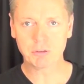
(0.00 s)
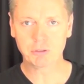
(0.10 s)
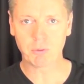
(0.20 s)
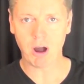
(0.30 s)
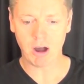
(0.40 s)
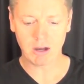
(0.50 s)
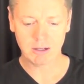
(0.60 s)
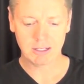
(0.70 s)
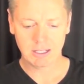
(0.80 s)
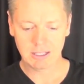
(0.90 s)
a straw,
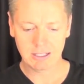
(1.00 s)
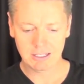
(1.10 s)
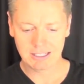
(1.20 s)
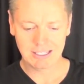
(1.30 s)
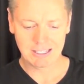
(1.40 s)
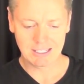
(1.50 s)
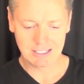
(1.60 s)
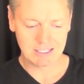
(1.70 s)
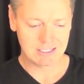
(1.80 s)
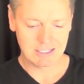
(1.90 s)

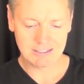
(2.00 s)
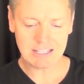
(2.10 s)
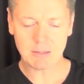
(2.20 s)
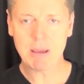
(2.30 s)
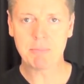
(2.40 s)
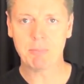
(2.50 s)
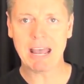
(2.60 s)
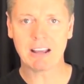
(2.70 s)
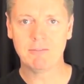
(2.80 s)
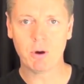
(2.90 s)
take the paper
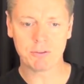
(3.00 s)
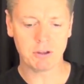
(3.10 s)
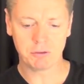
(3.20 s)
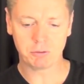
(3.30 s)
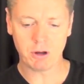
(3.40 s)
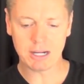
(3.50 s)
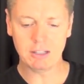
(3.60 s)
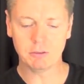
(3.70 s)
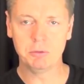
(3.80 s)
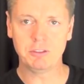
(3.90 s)
back and forth on the straw to
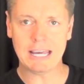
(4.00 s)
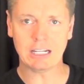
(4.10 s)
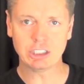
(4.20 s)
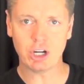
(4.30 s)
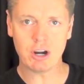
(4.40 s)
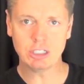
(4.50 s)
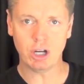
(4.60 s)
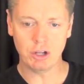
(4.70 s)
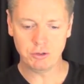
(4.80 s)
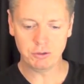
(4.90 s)
get some static charge
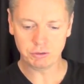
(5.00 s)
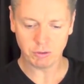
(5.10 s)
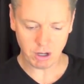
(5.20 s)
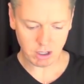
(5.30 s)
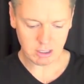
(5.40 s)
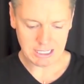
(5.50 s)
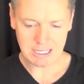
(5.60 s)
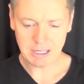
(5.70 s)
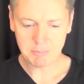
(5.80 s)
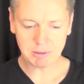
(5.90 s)
onto the straw,
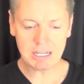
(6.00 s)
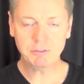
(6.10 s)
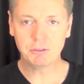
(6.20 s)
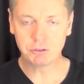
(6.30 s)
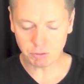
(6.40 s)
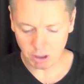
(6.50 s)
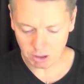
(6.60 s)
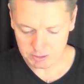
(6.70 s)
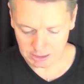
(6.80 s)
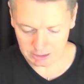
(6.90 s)
place the
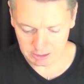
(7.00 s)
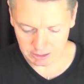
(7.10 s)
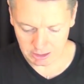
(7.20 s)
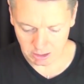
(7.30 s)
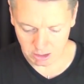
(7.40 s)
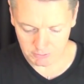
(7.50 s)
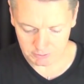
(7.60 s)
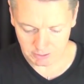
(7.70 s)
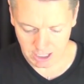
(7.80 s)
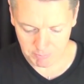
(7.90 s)
straw delicately on the
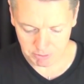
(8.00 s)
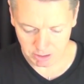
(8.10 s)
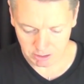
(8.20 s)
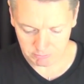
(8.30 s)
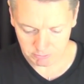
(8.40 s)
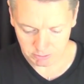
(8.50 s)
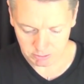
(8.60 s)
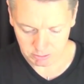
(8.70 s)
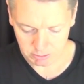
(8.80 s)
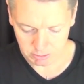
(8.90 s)
top of
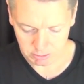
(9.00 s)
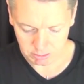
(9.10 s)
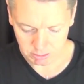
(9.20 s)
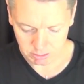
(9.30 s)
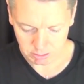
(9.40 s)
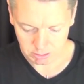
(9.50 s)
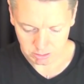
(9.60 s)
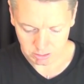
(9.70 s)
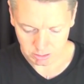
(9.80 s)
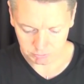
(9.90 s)

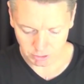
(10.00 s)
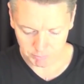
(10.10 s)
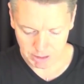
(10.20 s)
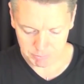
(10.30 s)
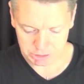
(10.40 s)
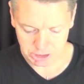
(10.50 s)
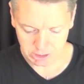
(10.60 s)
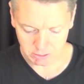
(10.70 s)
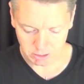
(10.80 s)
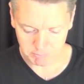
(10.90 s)
a salt and pepper
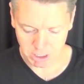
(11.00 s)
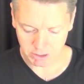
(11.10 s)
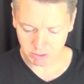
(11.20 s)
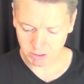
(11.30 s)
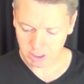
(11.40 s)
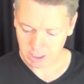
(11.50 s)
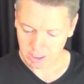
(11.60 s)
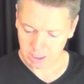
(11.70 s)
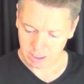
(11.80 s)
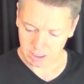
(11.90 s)
shaker, a bottle,
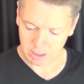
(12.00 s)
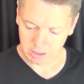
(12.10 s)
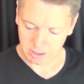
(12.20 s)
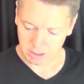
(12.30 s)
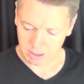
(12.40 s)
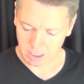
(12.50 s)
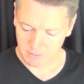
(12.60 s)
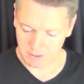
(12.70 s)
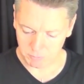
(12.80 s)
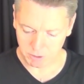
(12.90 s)

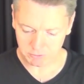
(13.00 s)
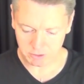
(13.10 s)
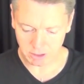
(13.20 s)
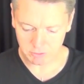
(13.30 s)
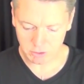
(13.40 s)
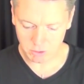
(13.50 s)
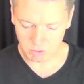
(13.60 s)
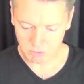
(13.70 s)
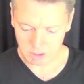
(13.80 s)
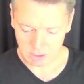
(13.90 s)
and then what it's going to do